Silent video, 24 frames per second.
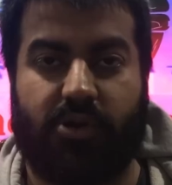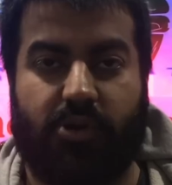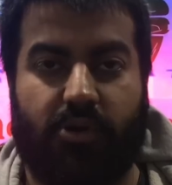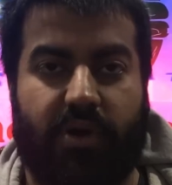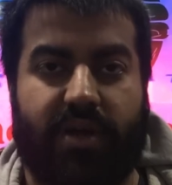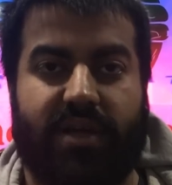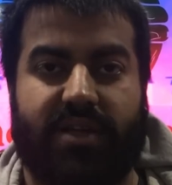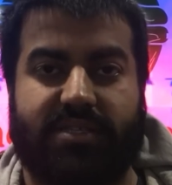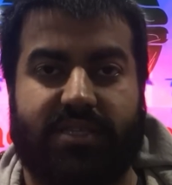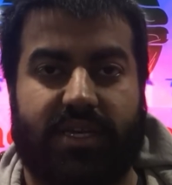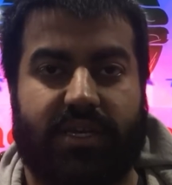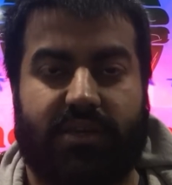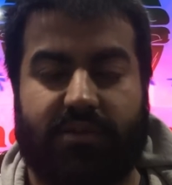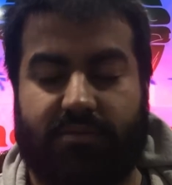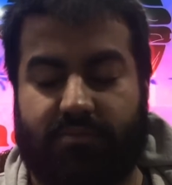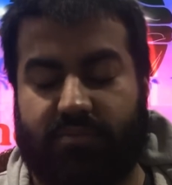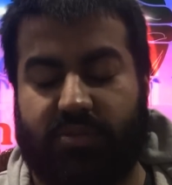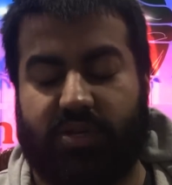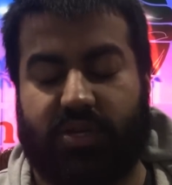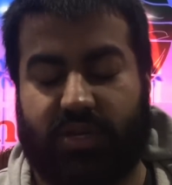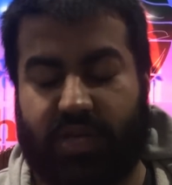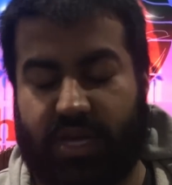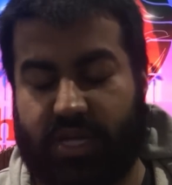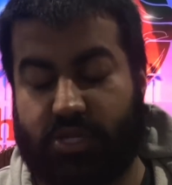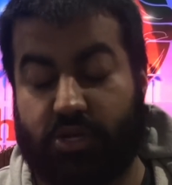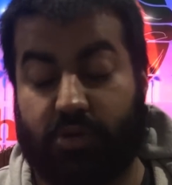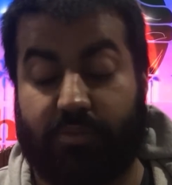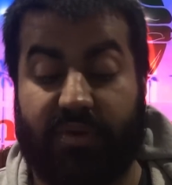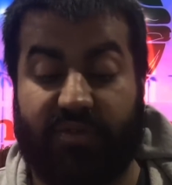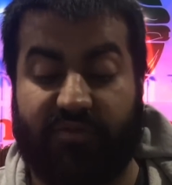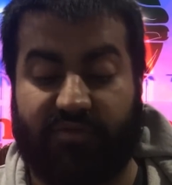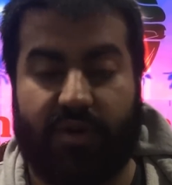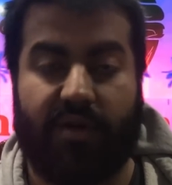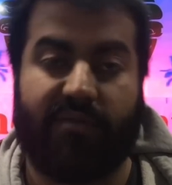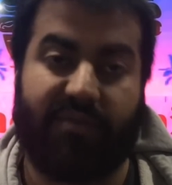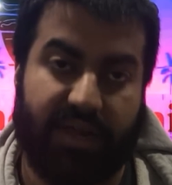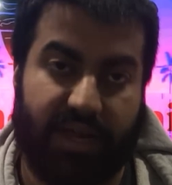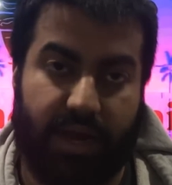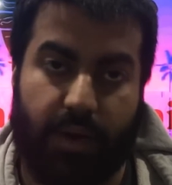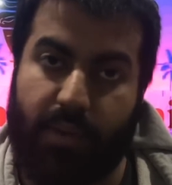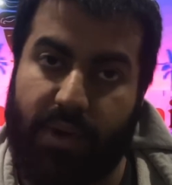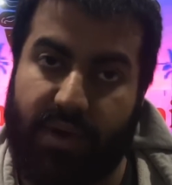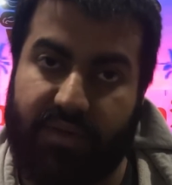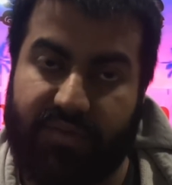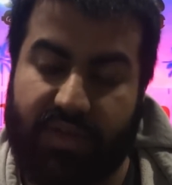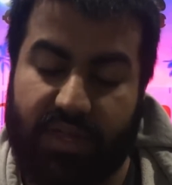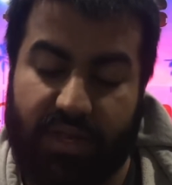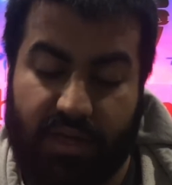annoying because it took me forever to get
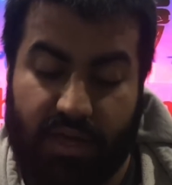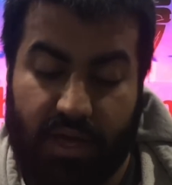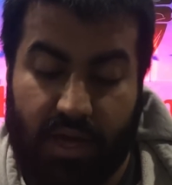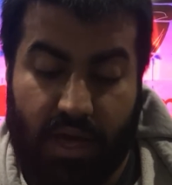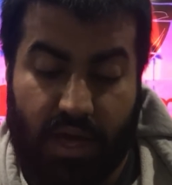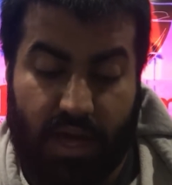rid of it.